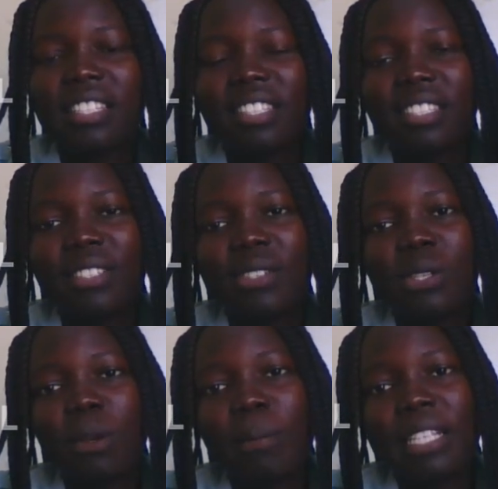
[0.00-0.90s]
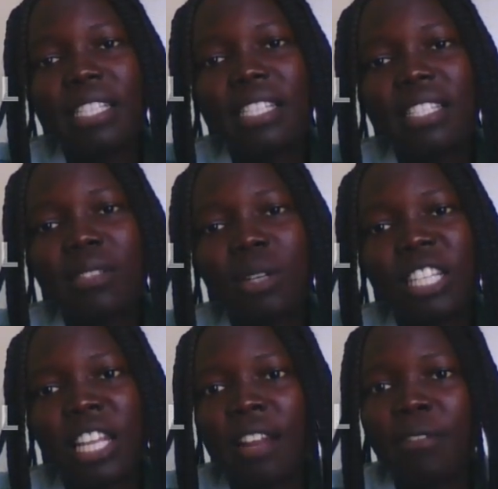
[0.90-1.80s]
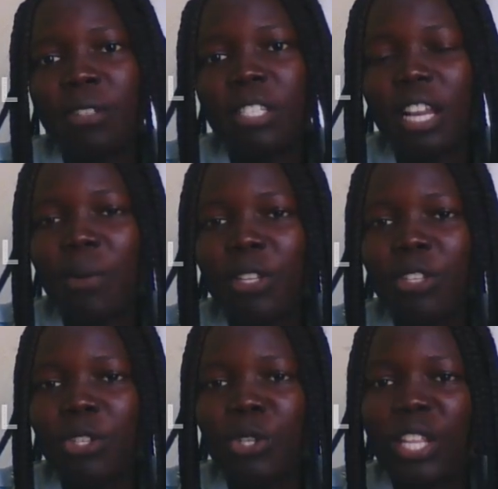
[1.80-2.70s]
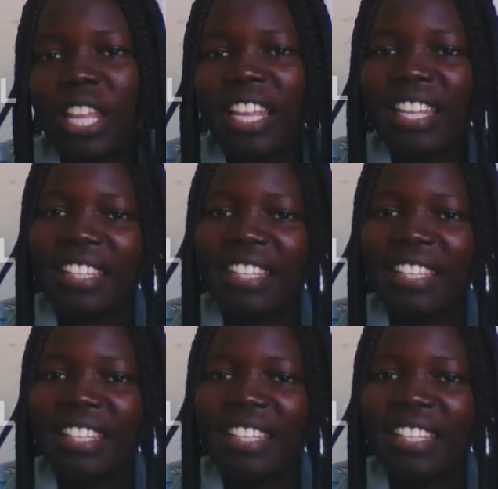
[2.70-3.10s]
Thank you so much. This is what I have to share with you today.